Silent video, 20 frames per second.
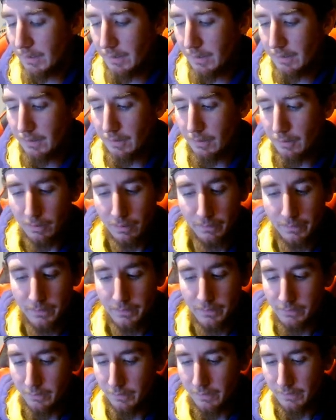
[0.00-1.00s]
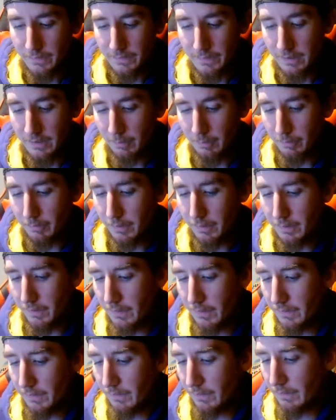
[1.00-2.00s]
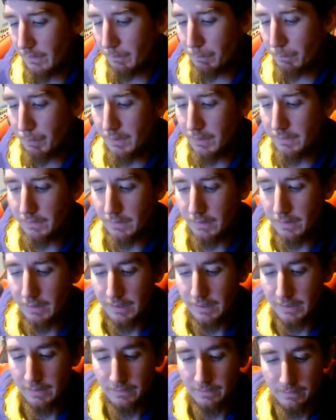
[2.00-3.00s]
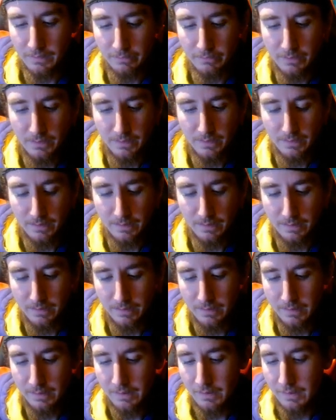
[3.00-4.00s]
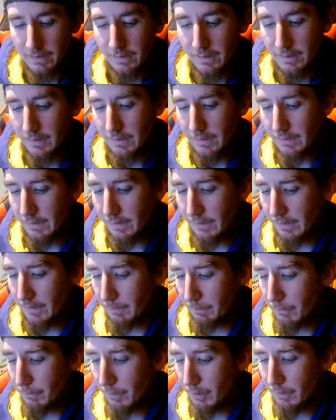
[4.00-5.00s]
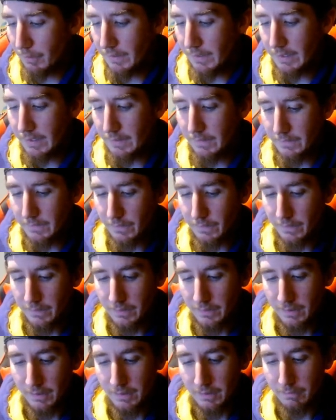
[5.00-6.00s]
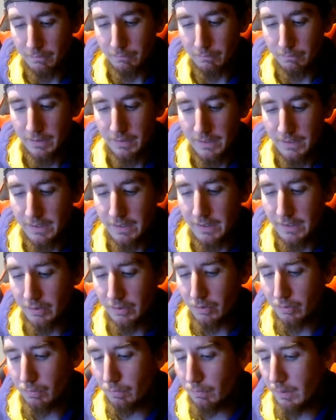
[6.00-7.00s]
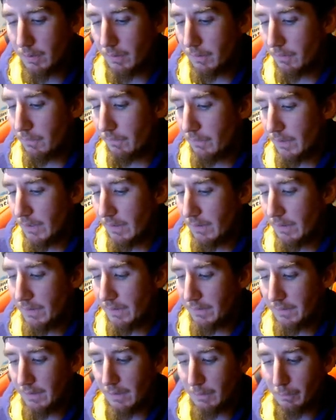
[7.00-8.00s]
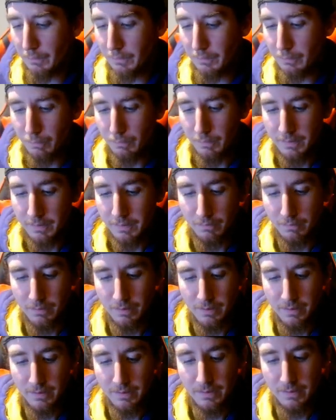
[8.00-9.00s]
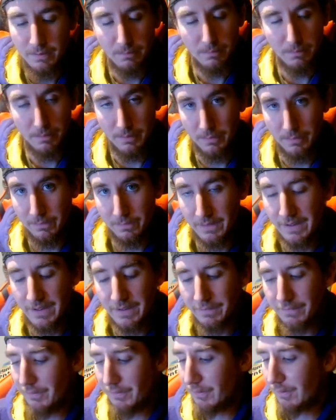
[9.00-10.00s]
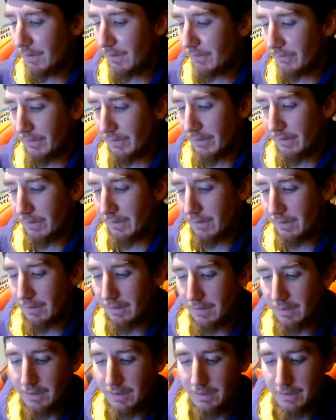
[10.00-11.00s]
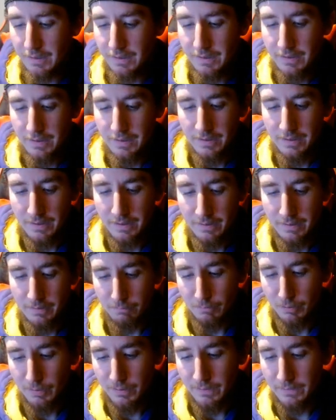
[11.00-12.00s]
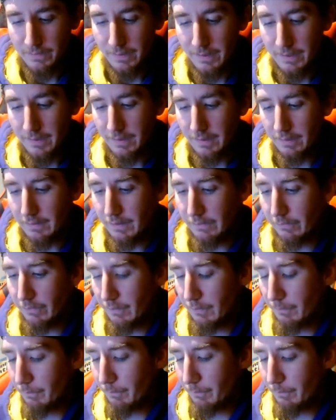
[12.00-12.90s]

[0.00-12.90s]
All the starters had double digits. Pinson had 17. Murray had 13. Reed had 12. Darius Days with 21 with 5 threes on the night. Wilkinson had 11.